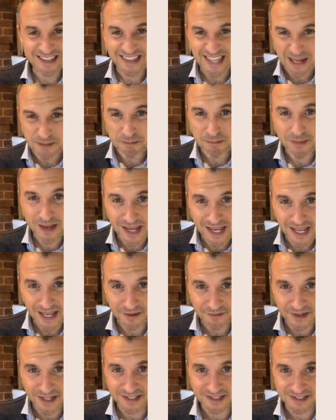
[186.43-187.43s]
They may
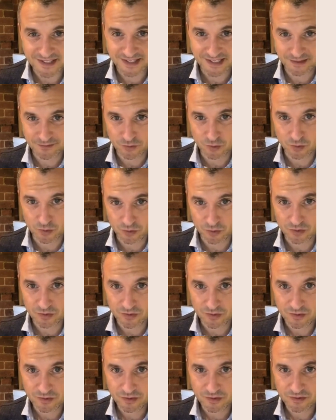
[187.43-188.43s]
have had several
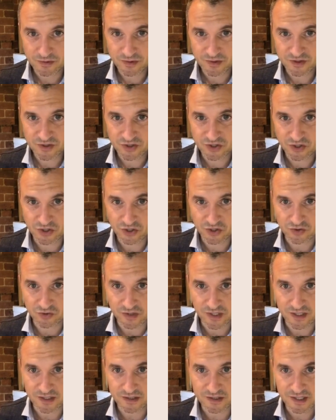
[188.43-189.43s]

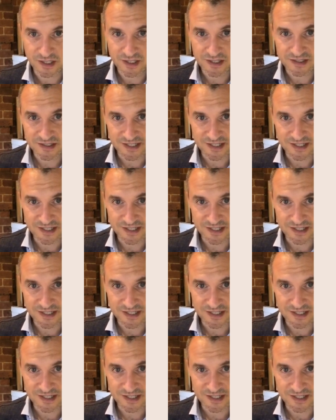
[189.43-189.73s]
surgeries,